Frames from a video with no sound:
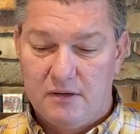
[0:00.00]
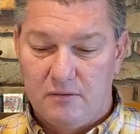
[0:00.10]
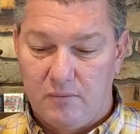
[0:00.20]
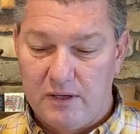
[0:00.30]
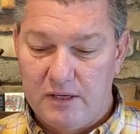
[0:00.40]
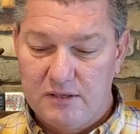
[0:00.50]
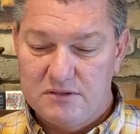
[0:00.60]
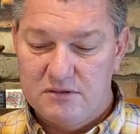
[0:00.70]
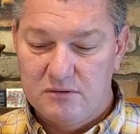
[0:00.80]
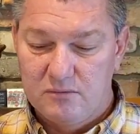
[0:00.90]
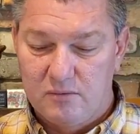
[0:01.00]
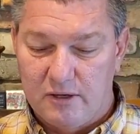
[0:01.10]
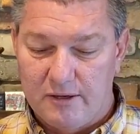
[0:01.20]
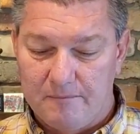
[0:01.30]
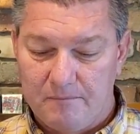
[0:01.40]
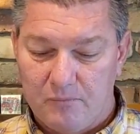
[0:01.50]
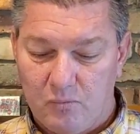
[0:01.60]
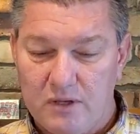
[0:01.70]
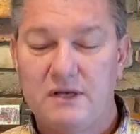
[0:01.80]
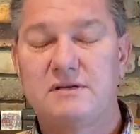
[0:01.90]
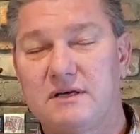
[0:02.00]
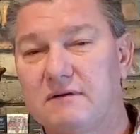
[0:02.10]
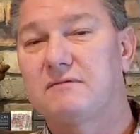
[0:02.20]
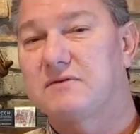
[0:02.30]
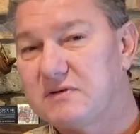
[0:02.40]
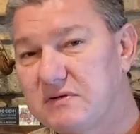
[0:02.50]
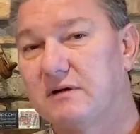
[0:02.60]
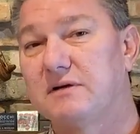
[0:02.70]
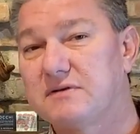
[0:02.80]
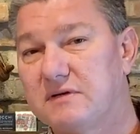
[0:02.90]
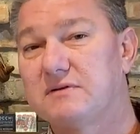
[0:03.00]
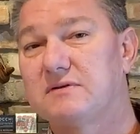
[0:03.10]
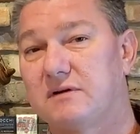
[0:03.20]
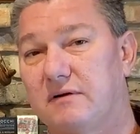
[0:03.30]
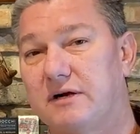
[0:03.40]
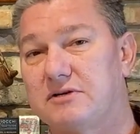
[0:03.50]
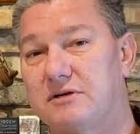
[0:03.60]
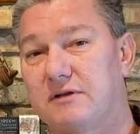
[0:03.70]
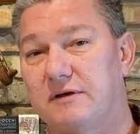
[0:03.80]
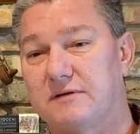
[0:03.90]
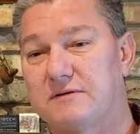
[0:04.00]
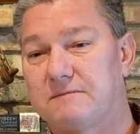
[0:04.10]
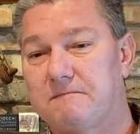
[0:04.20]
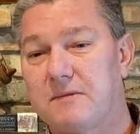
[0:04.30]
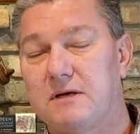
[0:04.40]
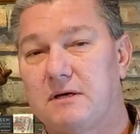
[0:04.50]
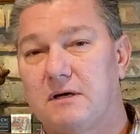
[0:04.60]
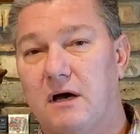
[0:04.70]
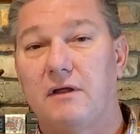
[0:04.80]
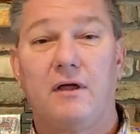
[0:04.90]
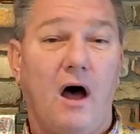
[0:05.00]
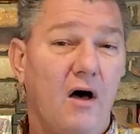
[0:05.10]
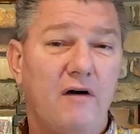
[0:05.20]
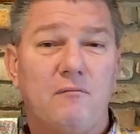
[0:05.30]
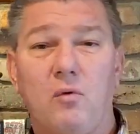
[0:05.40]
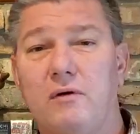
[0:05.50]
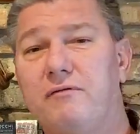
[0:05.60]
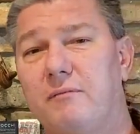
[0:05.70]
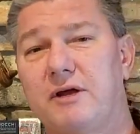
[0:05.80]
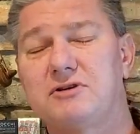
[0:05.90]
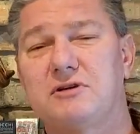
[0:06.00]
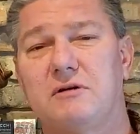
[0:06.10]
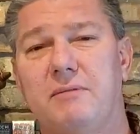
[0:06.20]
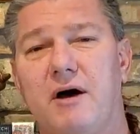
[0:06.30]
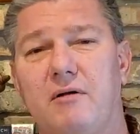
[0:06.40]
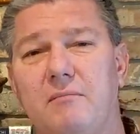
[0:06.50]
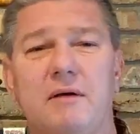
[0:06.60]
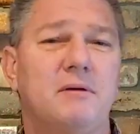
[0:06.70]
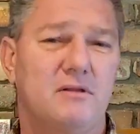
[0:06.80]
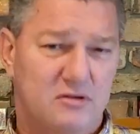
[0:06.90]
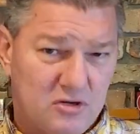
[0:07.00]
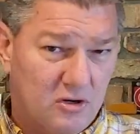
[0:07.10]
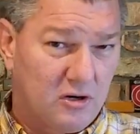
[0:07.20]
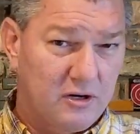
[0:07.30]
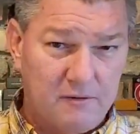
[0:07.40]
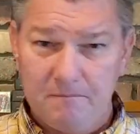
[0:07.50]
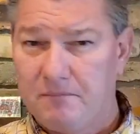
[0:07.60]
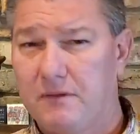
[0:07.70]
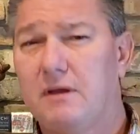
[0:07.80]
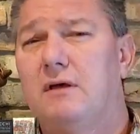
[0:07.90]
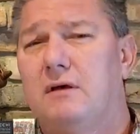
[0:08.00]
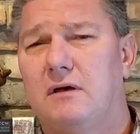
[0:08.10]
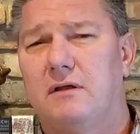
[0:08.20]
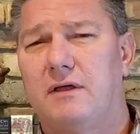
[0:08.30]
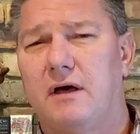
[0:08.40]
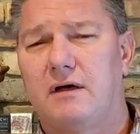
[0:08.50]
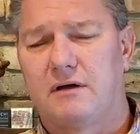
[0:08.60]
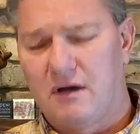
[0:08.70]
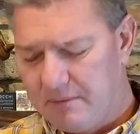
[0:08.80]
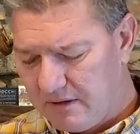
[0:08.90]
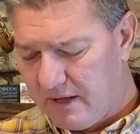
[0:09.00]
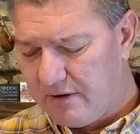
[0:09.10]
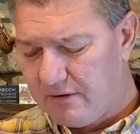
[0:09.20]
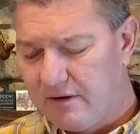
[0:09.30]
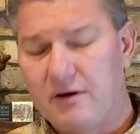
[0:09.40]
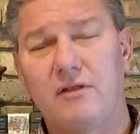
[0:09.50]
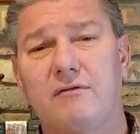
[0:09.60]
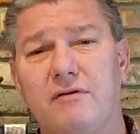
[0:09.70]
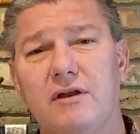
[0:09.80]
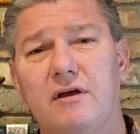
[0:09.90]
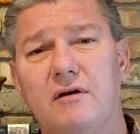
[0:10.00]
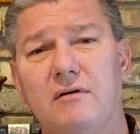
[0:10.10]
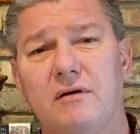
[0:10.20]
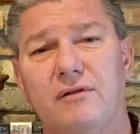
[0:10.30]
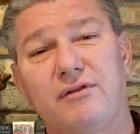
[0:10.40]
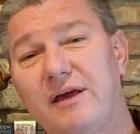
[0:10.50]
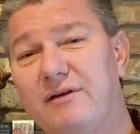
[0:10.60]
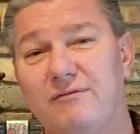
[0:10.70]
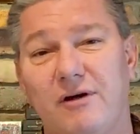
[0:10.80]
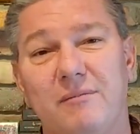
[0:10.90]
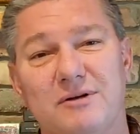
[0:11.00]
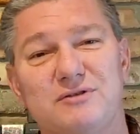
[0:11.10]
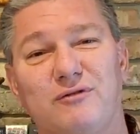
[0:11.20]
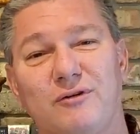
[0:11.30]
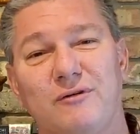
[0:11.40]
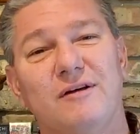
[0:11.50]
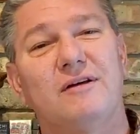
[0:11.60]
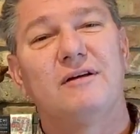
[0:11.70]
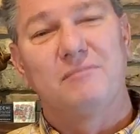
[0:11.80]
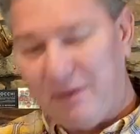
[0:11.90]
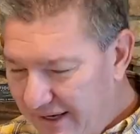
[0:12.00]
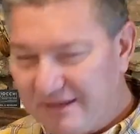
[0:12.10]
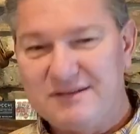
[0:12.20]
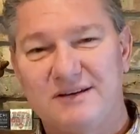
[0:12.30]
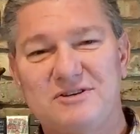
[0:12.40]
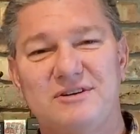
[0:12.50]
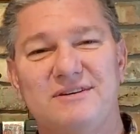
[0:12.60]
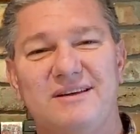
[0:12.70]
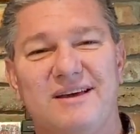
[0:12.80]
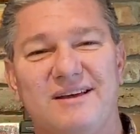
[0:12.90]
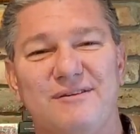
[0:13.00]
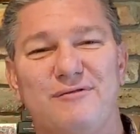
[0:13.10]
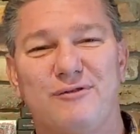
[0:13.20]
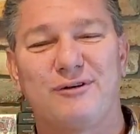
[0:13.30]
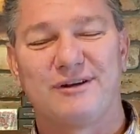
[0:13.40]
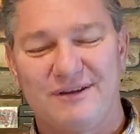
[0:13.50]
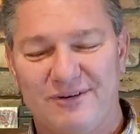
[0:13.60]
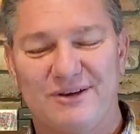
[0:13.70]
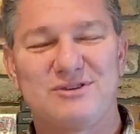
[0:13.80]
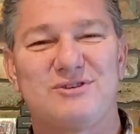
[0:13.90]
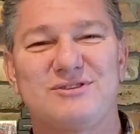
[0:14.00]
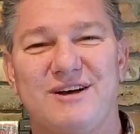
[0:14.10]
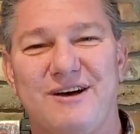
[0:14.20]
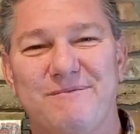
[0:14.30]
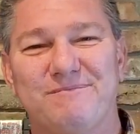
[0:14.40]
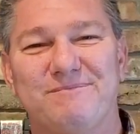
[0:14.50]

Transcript: We need to give serious consideration to this. I'll have more information about maybe the turning that coming later in another video. Thank you very much for paying attention and for giving us your time.